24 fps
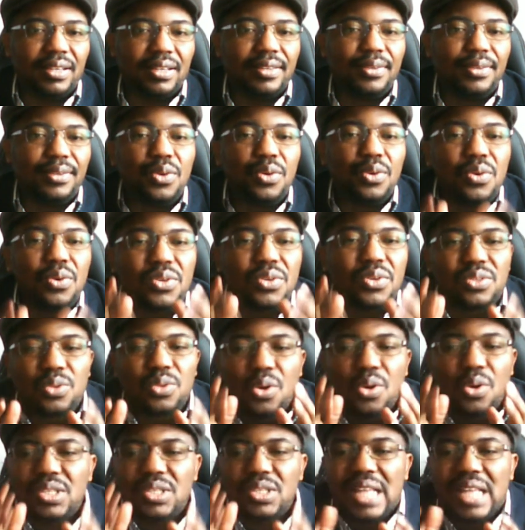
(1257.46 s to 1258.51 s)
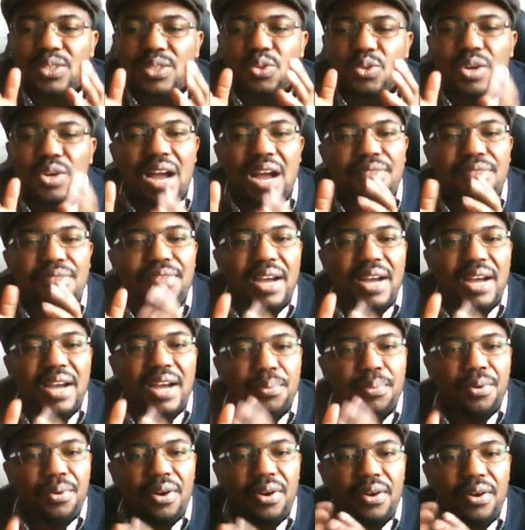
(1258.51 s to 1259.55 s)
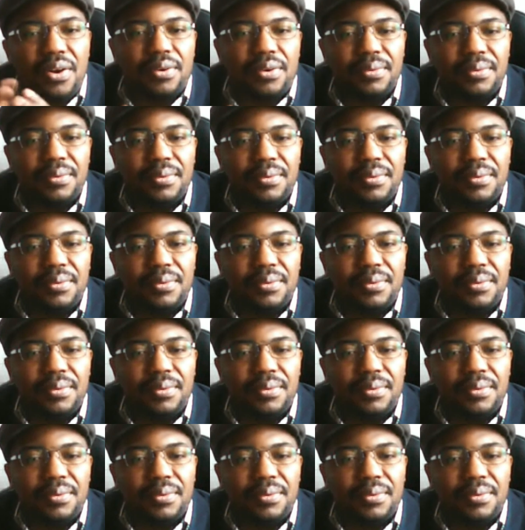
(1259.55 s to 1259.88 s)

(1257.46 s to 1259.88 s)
Use those that you have abroad.